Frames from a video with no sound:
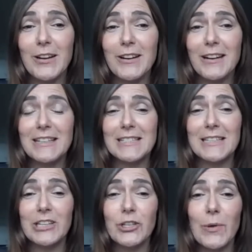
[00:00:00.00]
are
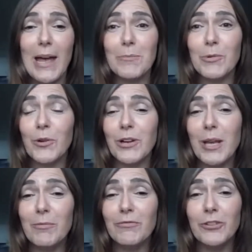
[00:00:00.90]
editing a new handbook on
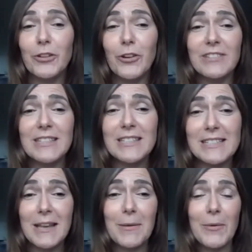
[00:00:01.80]
urban food governance
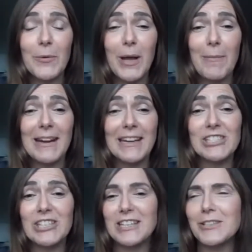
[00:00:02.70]
that will come out
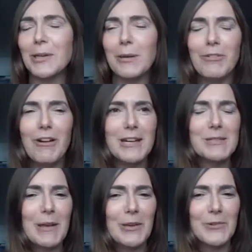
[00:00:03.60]
next year, so keep your
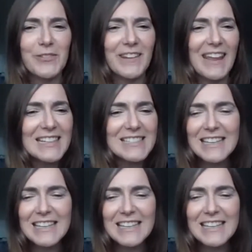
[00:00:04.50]
eyes peeled for that.